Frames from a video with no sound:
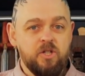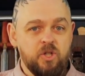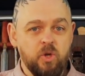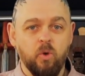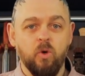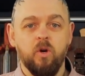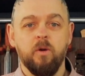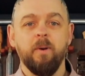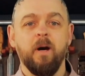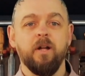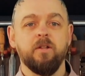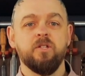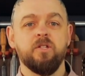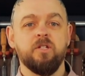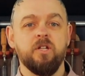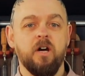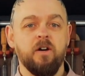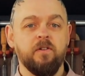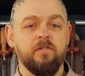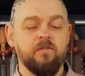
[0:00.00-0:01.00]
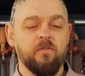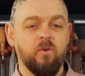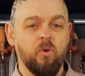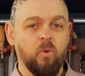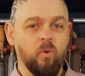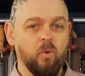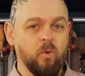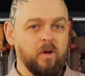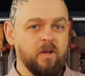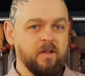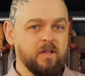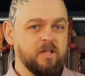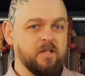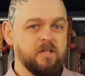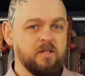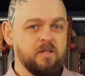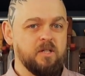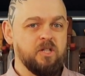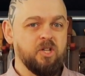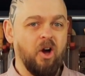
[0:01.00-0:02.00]
talk about stuff or
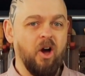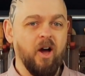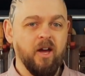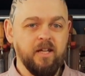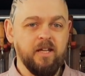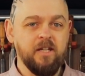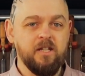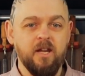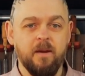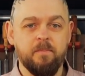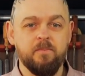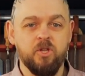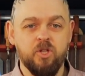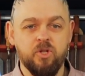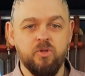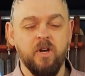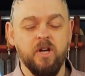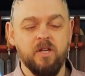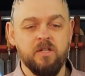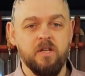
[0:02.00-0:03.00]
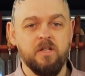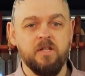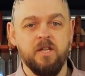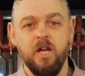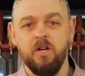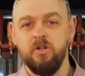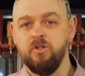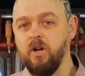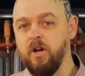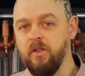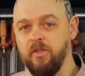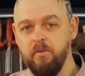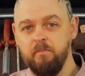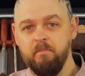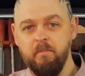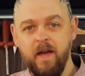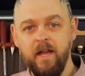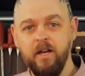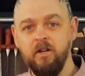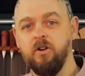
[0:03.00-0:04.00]
tiny tips and tricks, etc. The
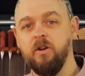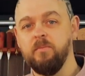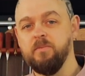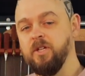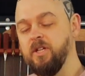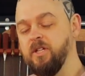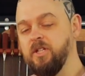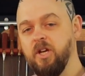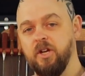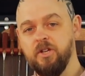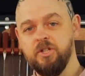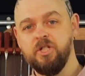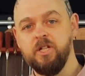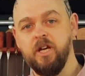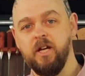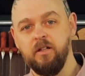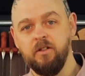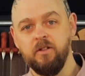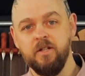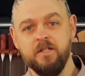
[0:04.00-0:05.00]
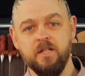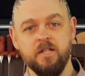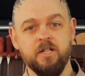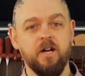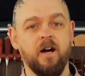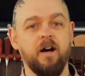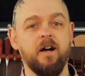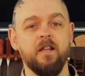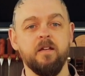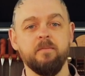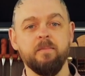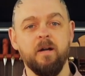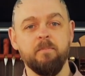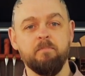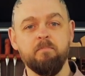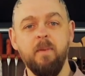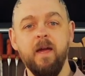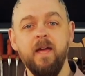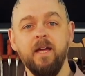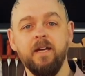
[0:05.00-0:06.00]
main Crimson Guitars channel is entirely
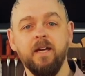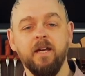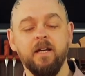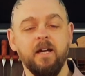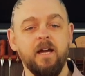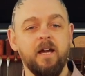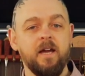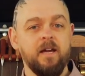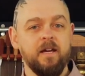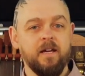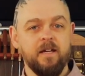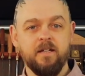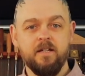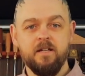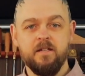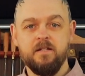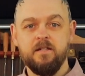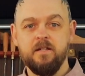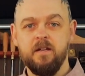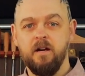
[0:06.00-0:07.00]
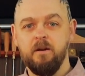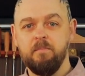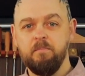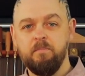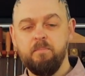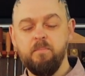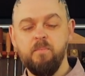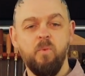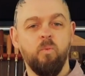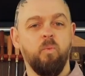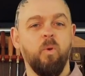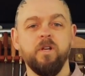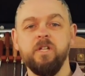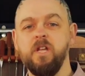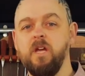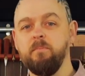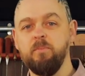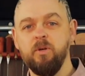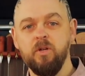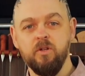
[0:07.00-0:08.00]
about making. It is
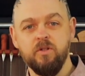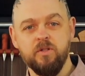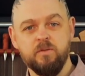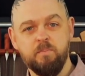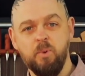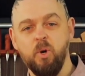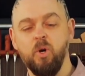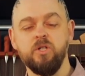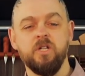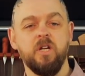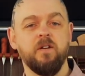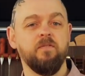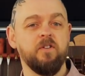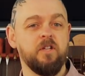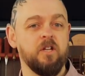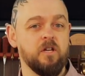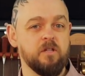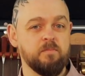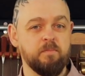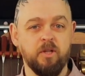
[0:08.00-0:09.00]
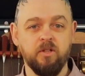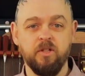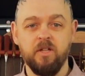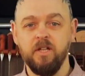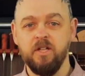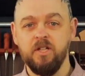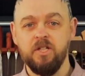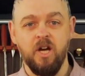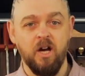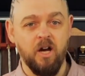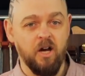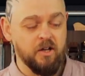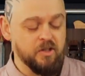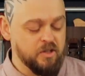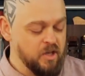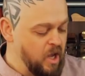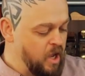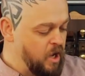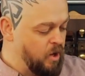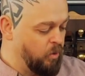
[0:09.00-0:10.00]
one-day builds, project videos, building
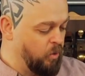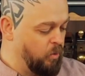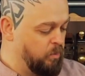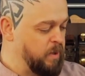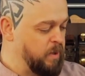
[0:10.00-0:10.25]
guitars or